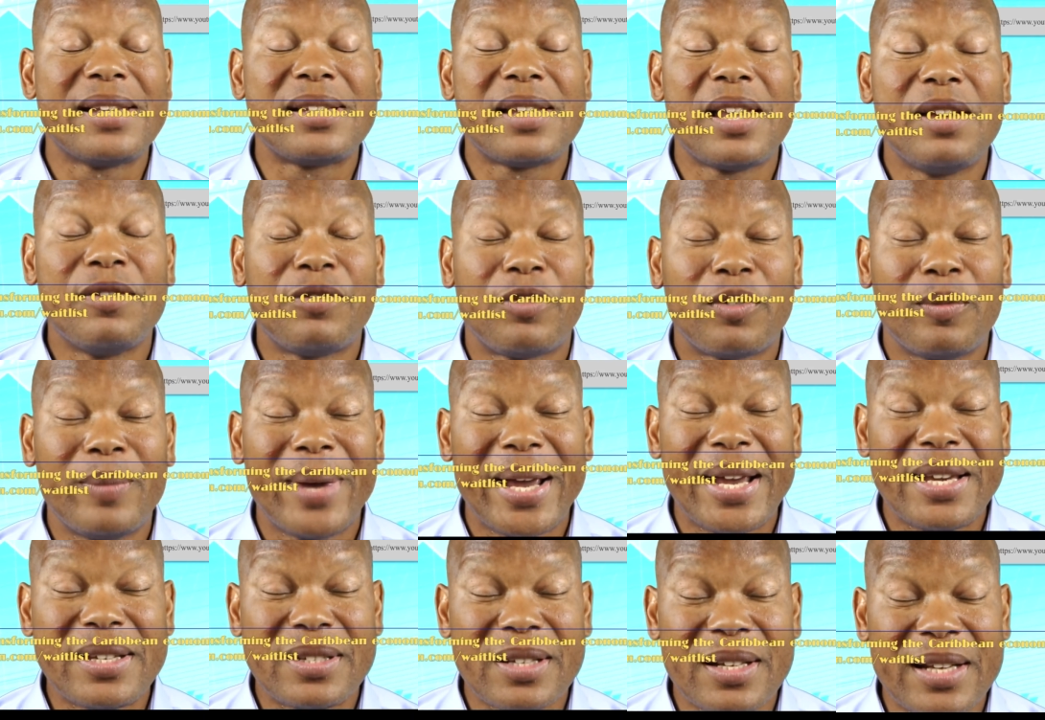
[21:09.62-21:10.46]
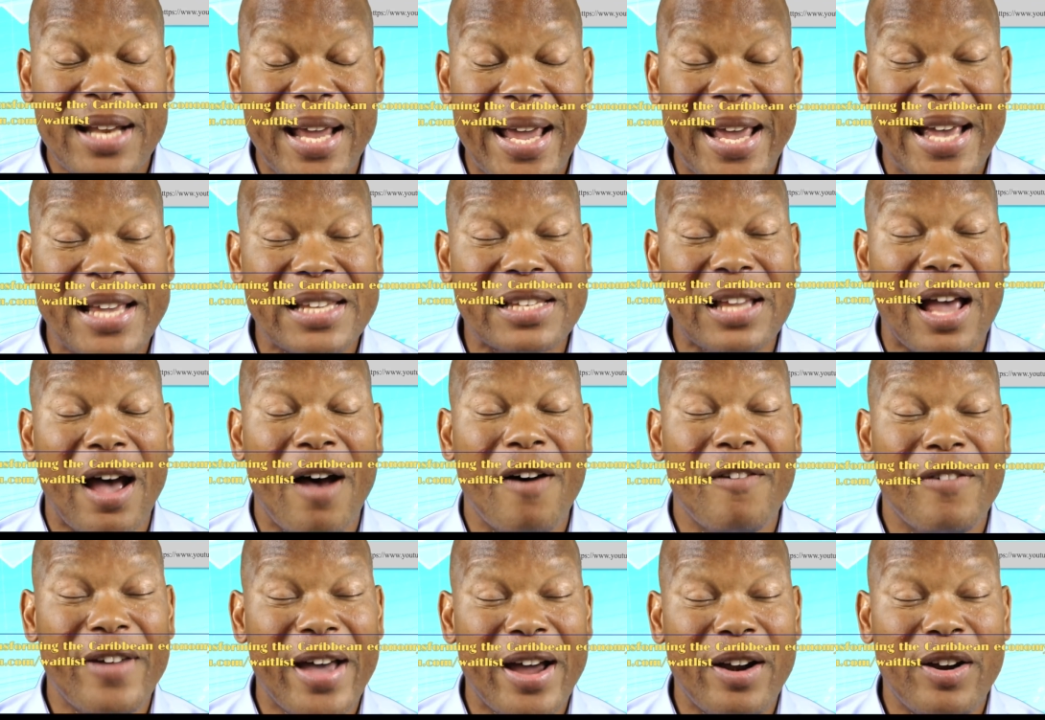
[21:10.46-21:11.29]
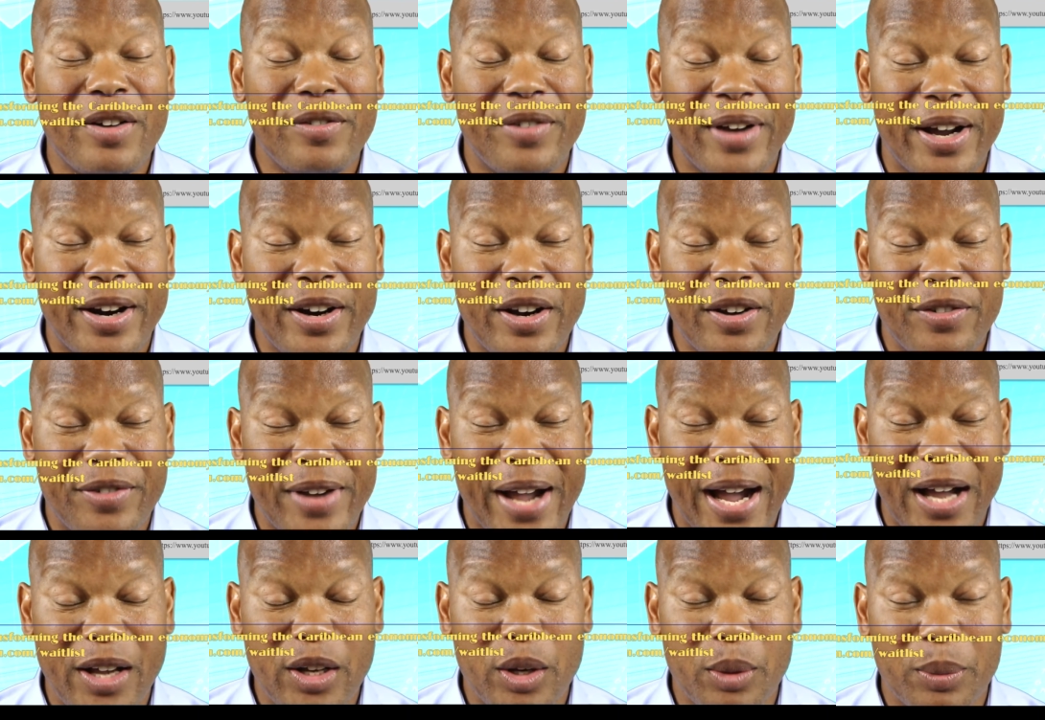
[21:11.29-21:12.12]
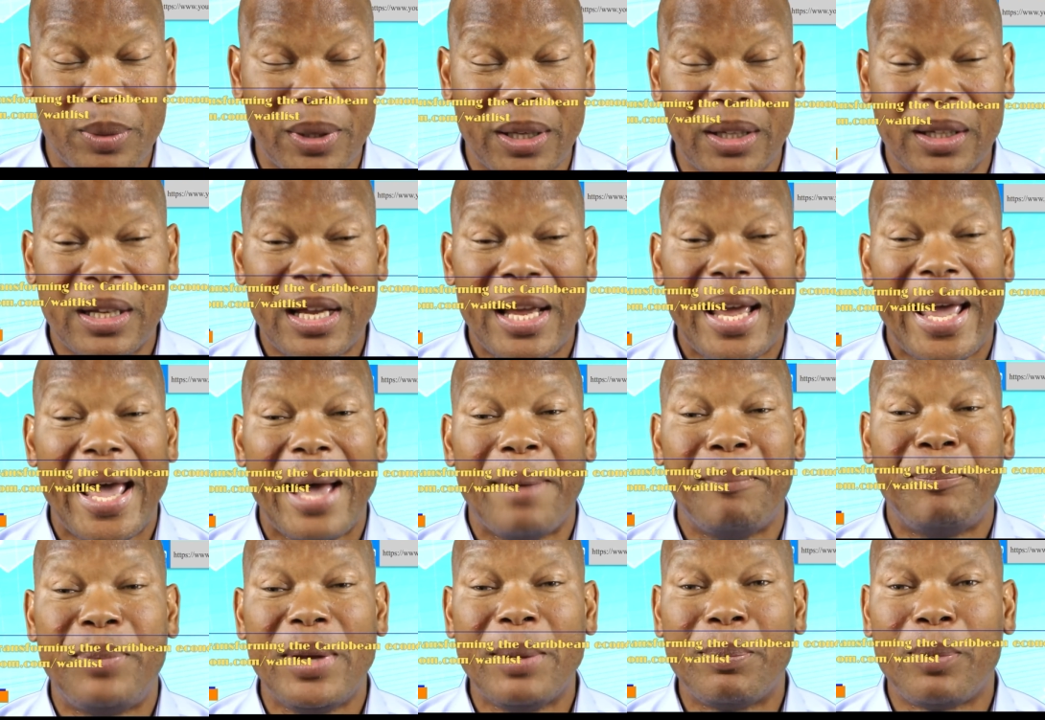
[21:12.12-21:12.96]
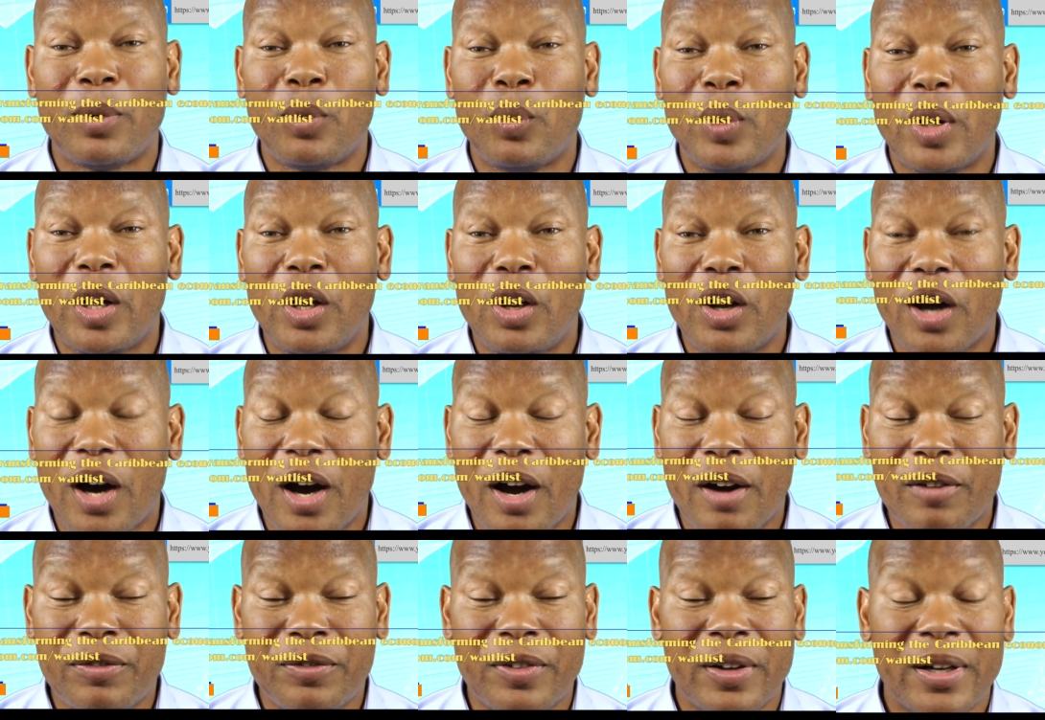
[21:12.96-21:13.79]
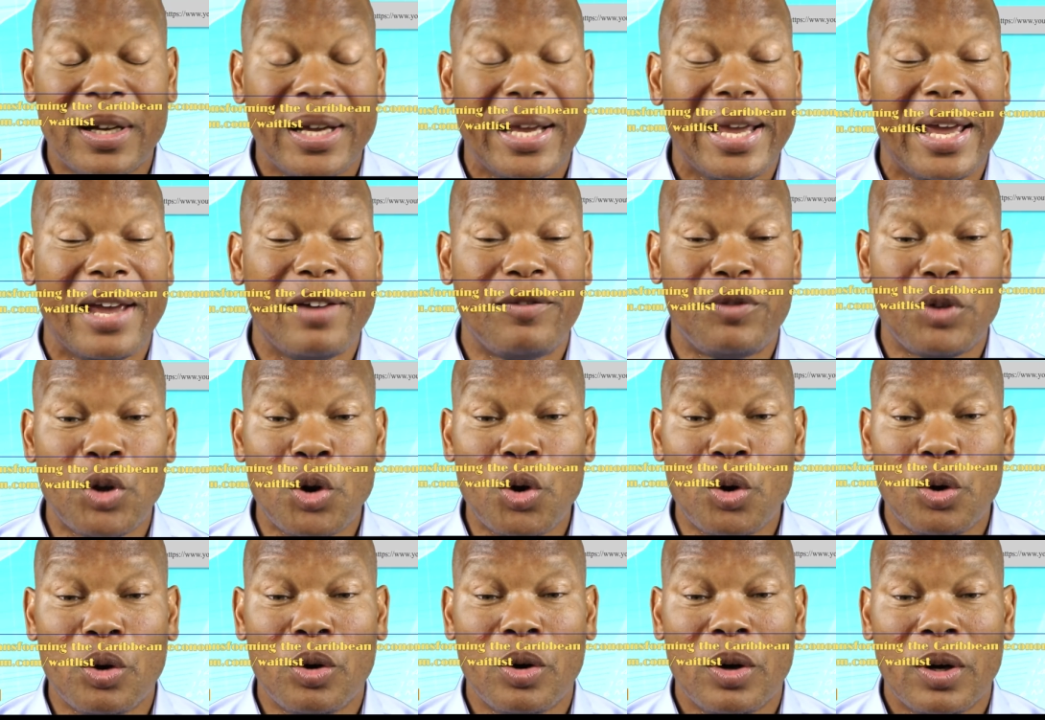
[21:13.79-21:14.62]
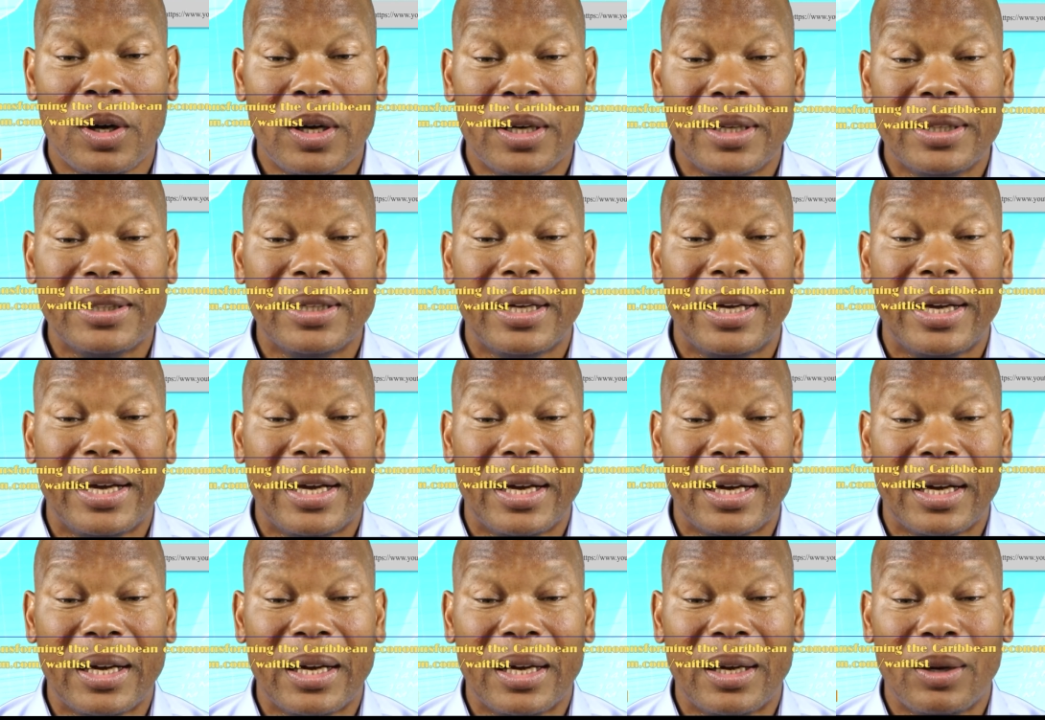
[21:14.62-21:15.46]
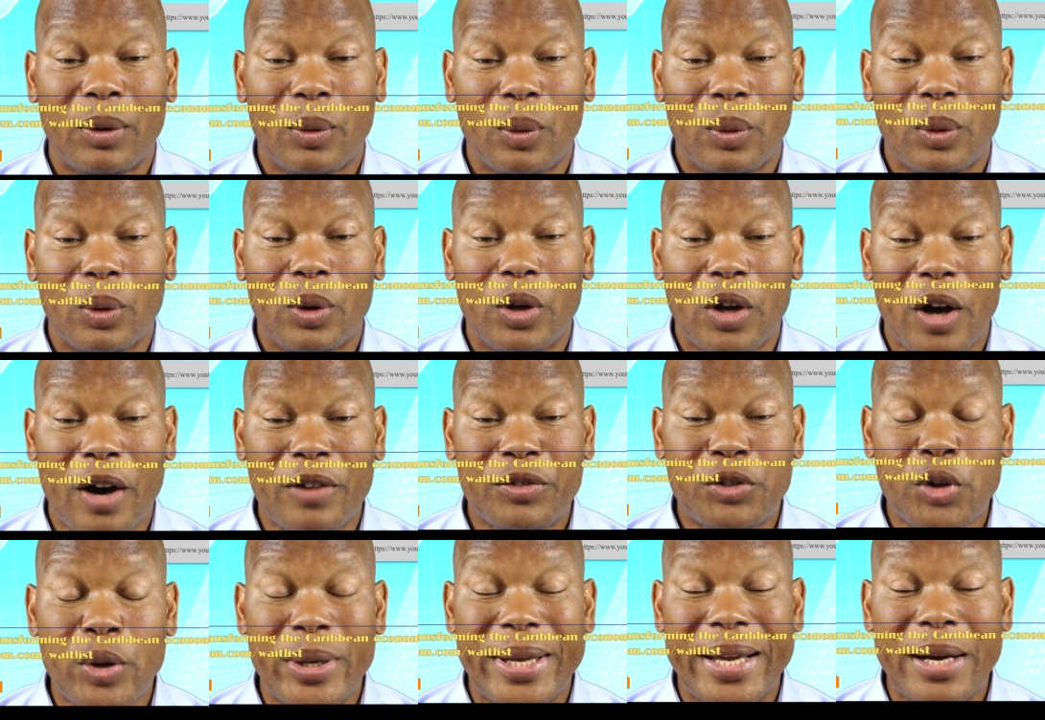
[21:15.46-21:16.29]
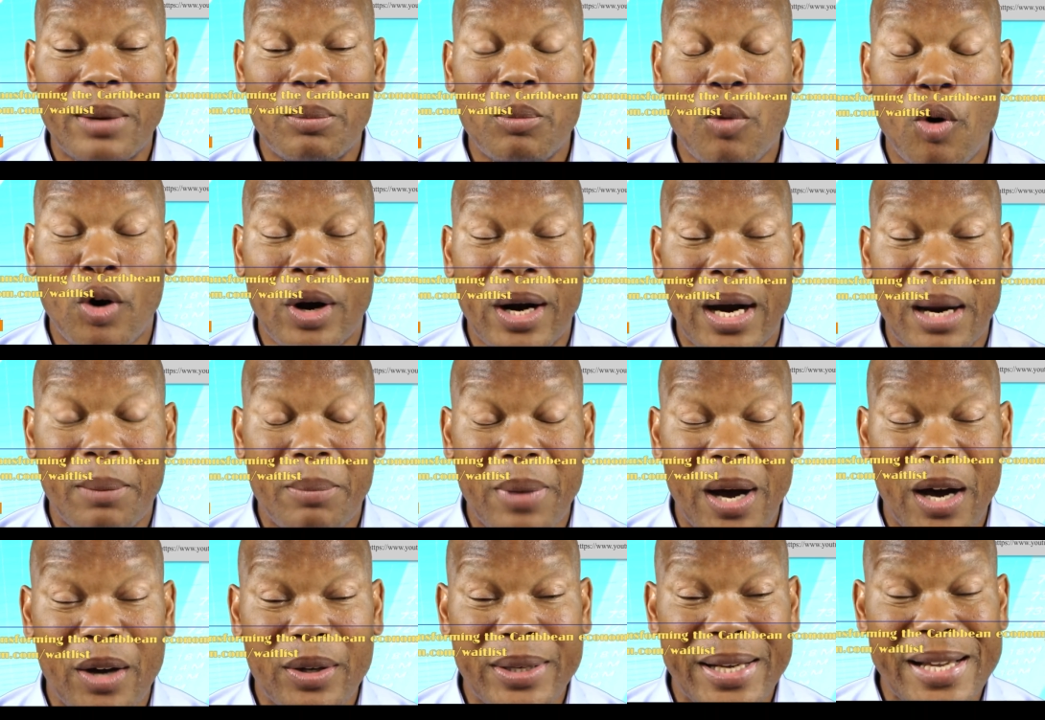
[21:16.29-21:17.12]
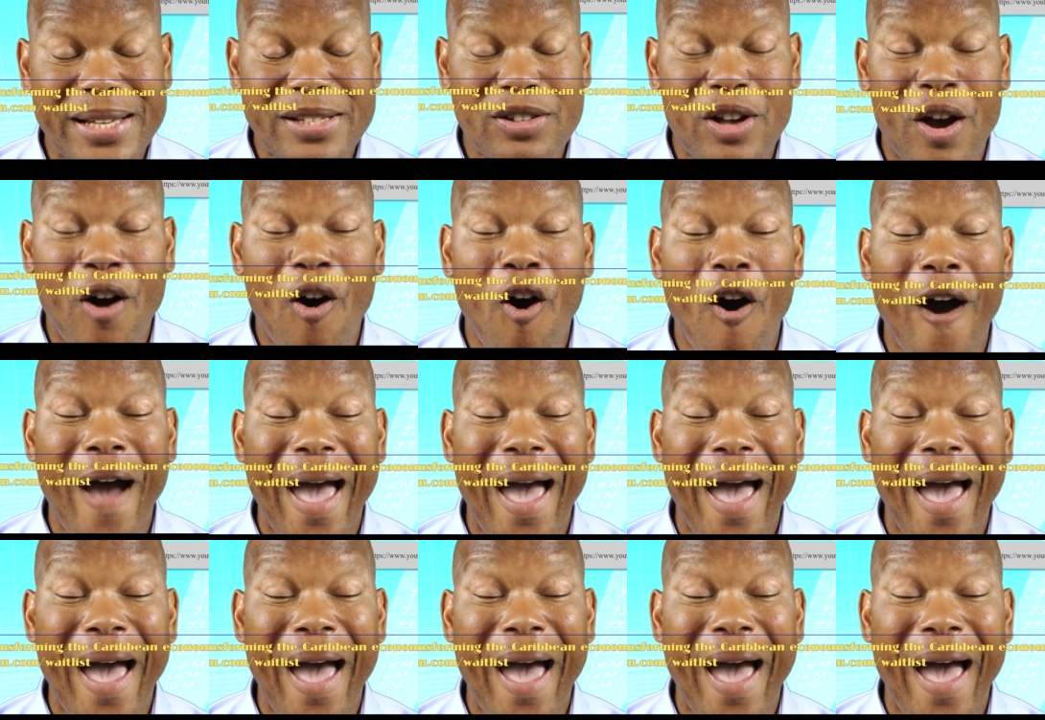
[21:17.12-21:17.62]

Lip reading: this information is very, very valuable, and people will love if you love to hear more about this.